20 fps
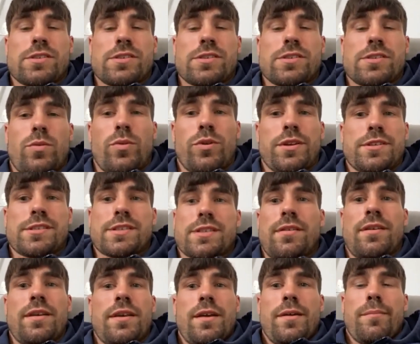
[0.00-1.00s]
someone this
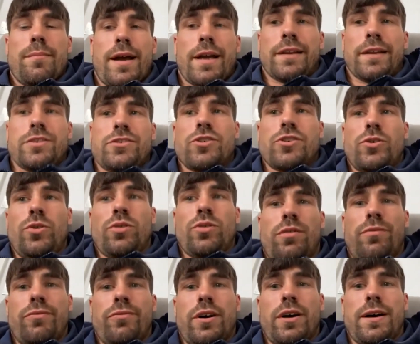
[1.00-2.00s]
magnitude of
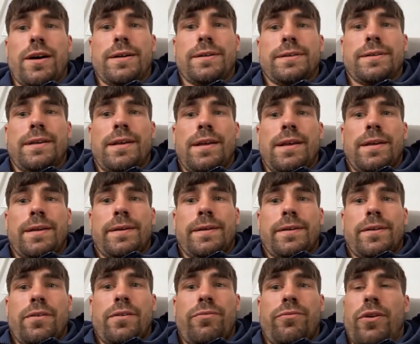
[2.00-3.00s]
uh,
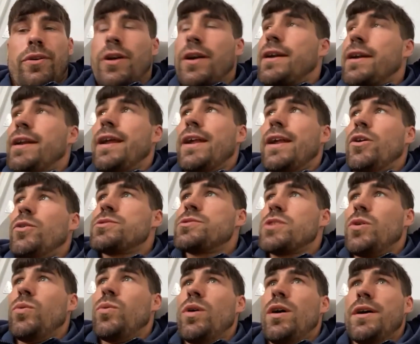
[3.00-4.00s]
of uh, Canelo.
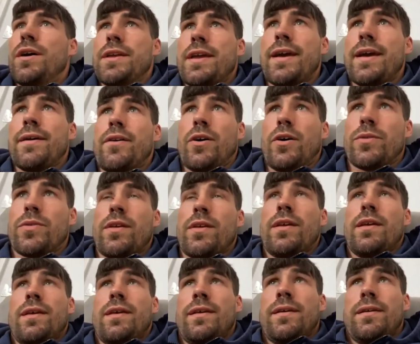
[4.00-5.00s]
So uh, yeah, I'd,
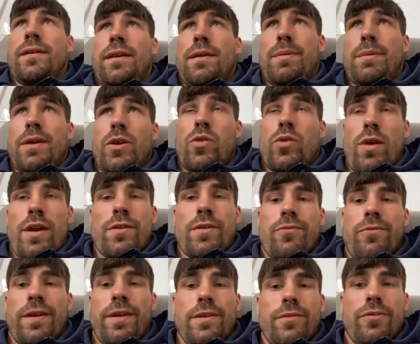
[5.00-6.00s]
it'd be a great
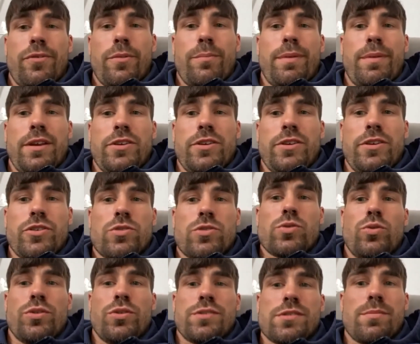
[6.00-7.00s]
feat for Billy Joe
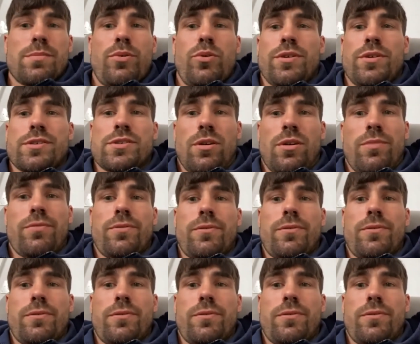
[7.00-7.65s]
Saunders to pull this off.